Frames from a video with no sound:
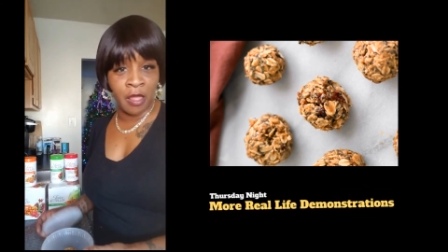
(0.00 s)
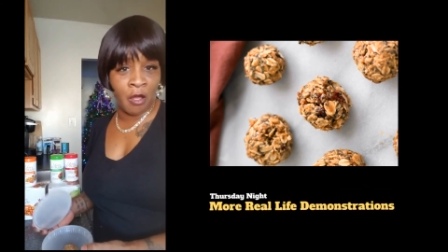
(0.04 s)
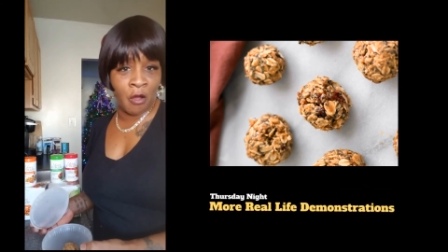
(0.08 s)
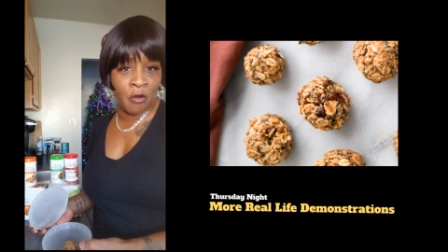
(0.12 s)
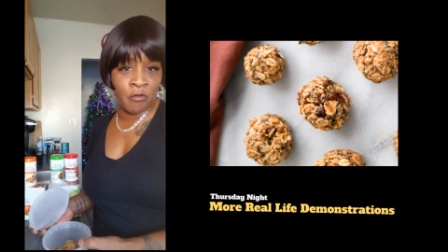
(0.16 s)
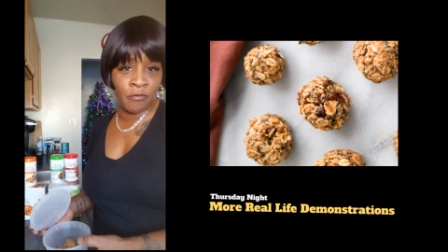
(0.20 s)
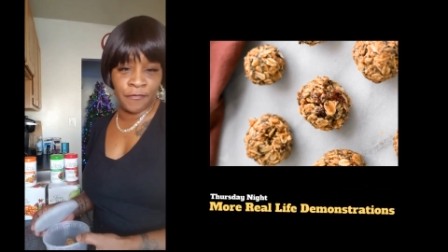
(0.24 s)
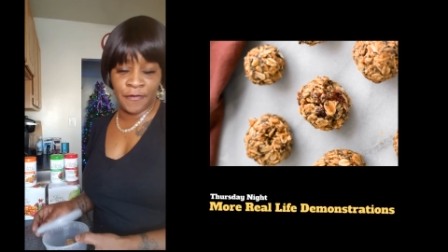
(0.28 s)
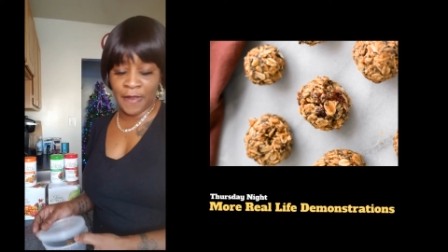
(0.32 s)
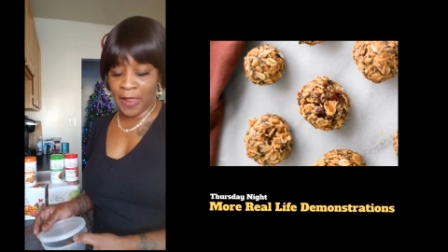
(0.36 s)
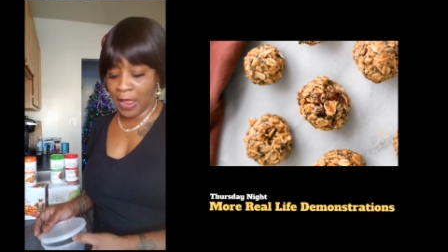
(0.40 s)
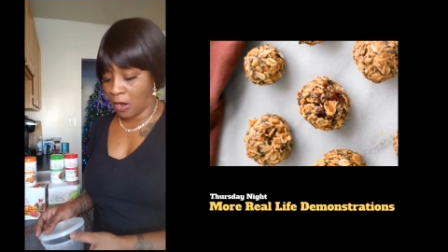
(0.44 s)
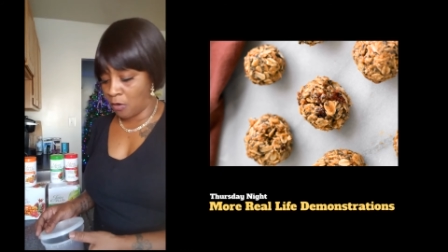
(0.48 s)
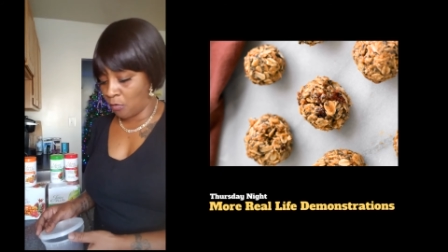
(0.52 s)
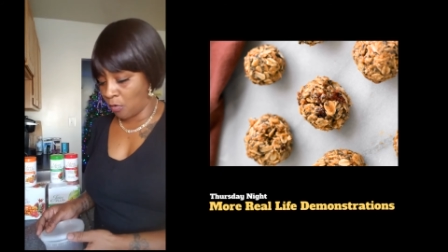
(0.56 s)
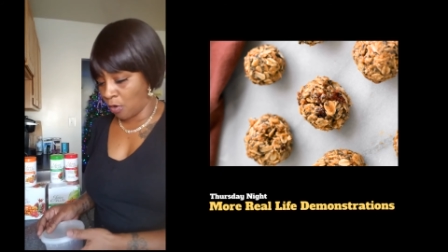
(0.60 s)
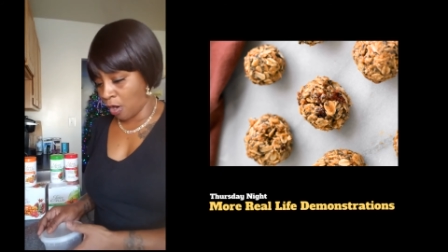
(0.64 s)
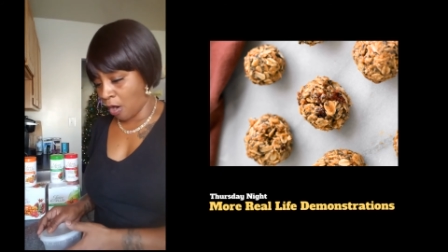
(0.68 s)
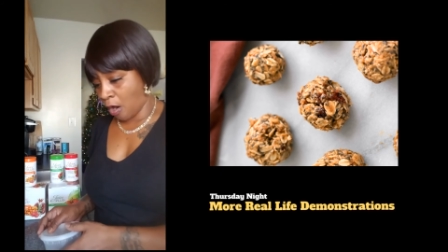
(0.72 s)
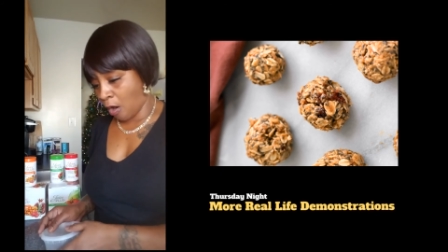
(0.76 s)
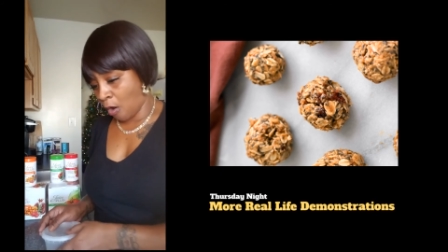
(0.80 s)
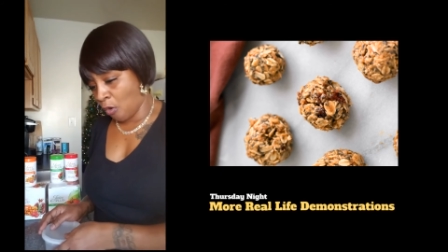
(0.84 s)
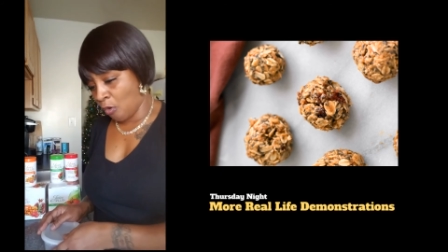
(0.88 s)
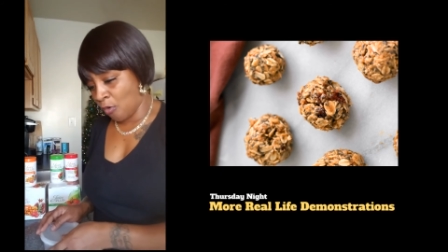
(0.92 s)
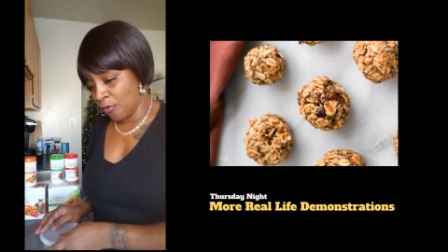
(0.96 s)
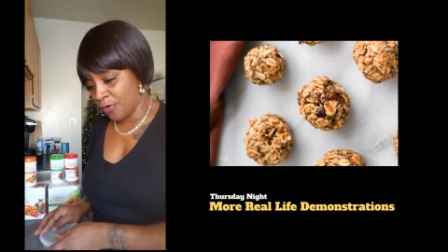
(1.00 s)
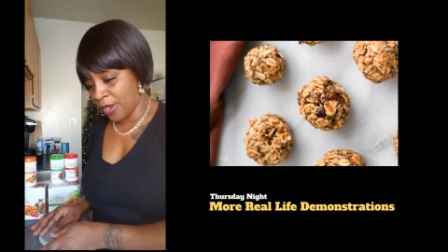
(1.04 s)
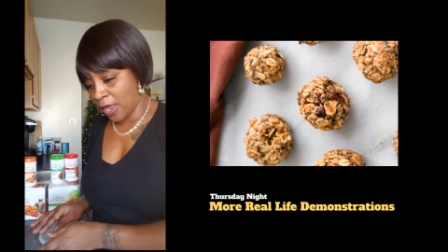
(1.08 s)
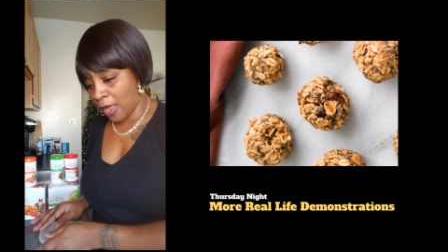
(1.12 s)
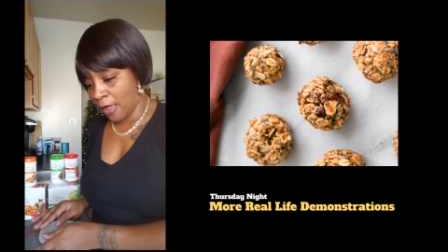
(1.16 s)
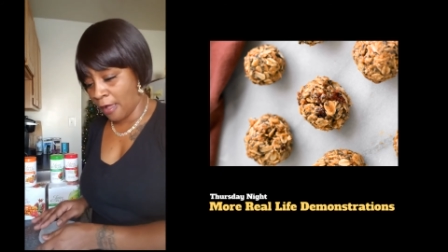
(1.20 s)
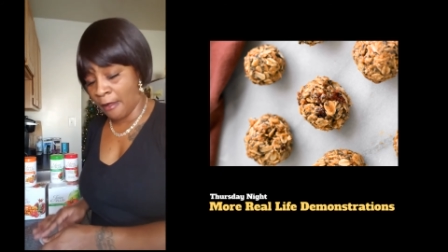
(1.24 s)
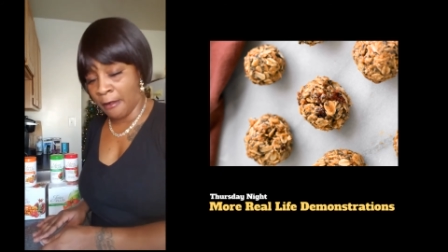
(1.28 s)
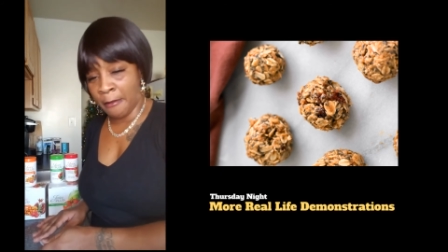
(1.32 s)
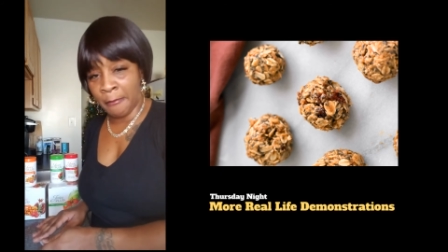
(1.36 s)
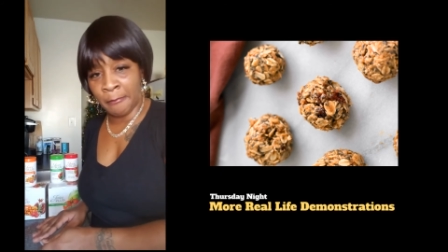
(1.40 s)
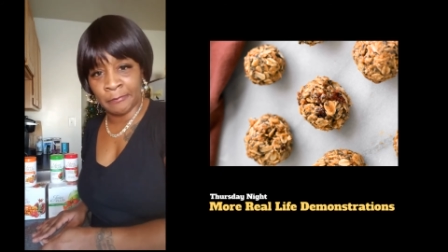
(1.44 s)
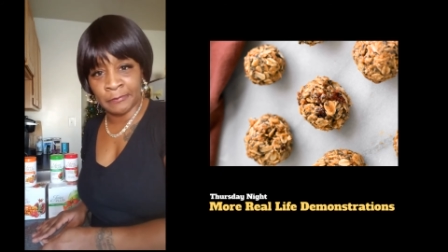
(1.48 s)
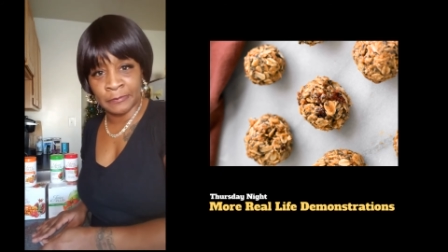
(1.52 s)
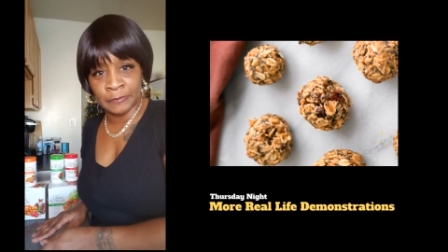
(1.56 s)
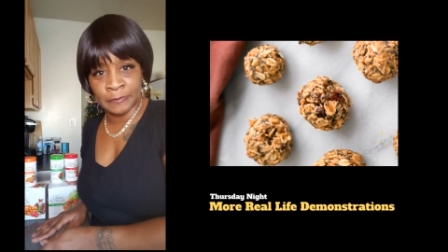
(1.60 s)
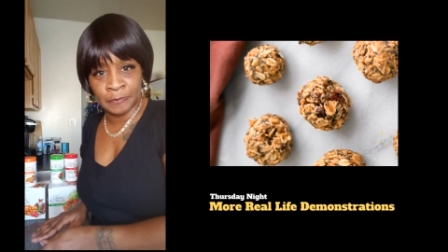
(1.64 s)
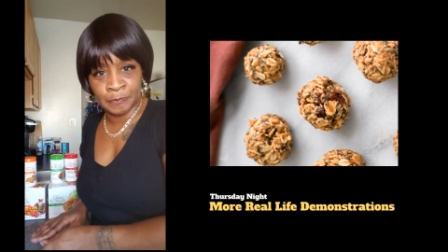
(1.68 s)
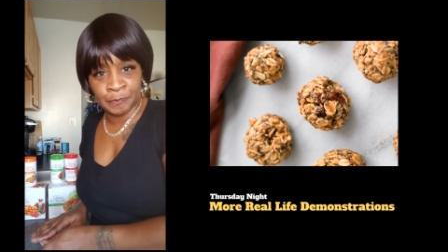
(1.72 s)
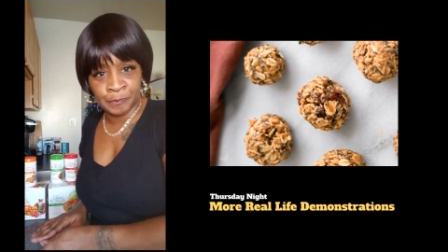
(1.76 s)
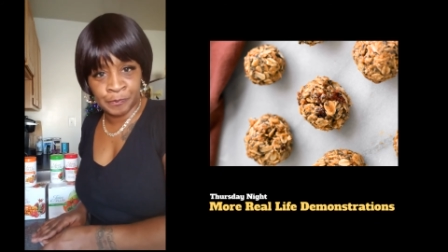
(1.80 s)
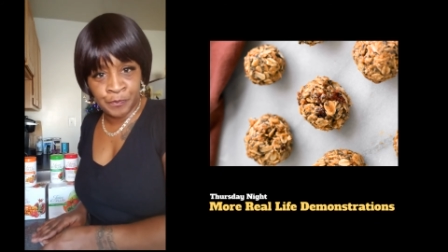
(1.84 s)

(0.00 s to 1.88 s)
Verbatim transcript: oat flour, oat um,